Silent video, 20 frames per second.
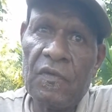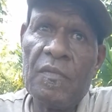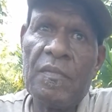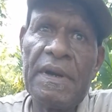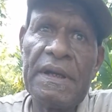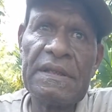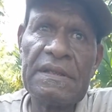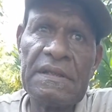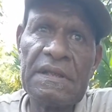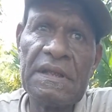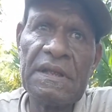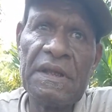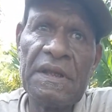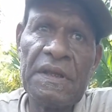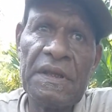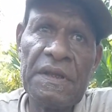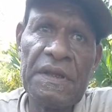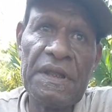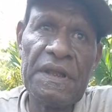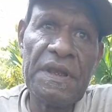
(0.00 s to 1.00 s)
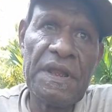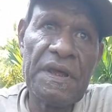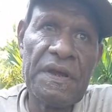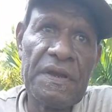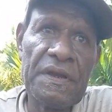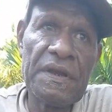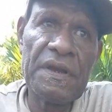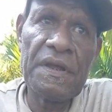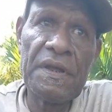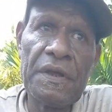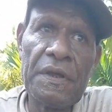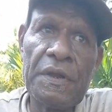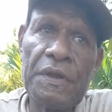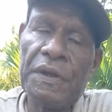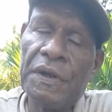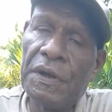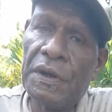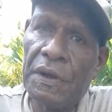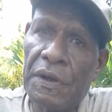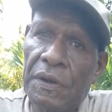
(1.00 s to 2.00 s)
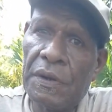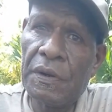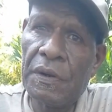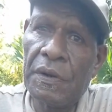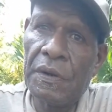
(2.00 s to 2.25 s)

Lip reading: They will not be in touch with their family?